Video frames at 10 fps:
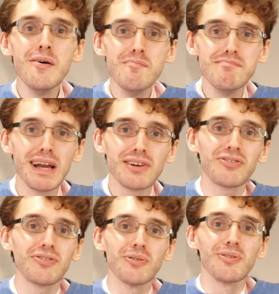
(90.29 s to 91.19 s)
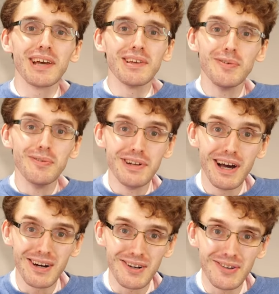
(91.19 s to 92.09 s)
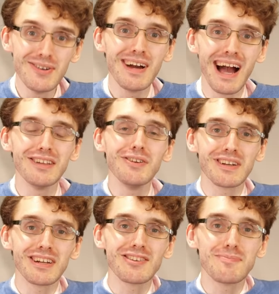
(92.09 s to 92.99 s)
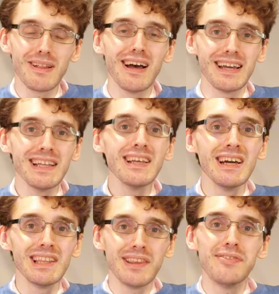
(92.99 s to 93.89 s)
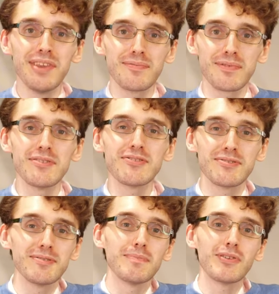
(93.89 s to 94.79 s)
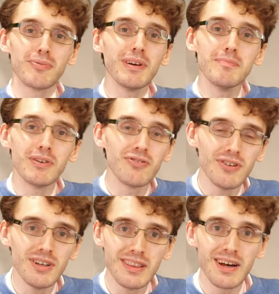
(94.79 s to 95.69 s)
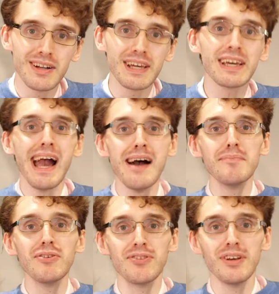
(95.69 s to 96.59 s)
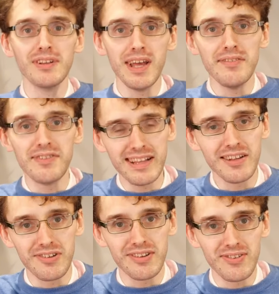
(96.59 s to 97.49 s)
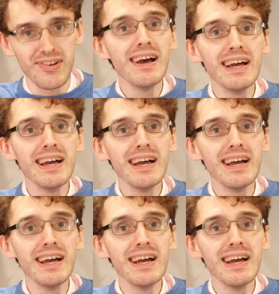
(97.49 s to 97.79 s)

Make sure that you know and you can explain the difference between machine learning and machine intelligence.